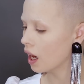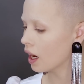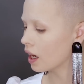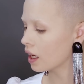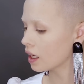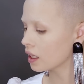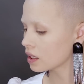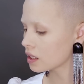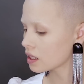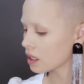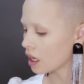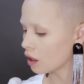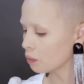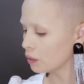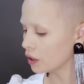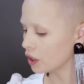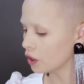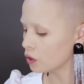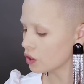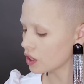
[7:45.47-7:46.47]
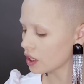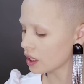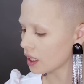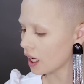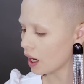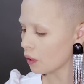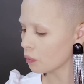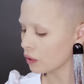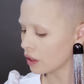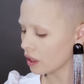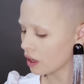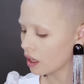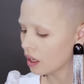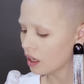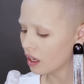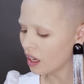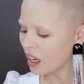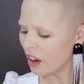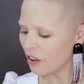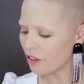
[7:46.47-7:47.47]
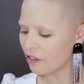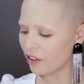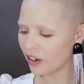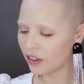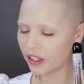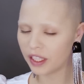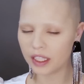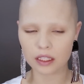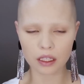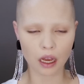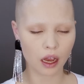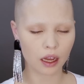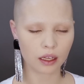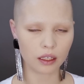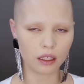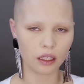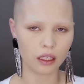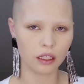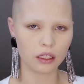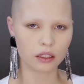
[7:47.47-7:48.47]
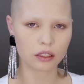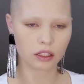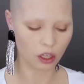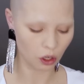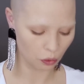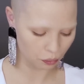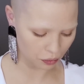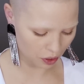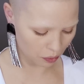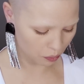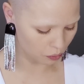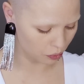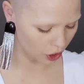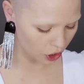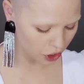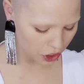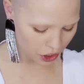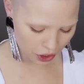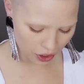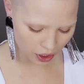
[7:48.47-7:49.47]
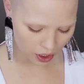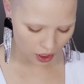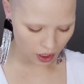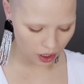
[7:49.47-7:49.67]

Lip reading: and I'll be using that with a very tiny sculpting brush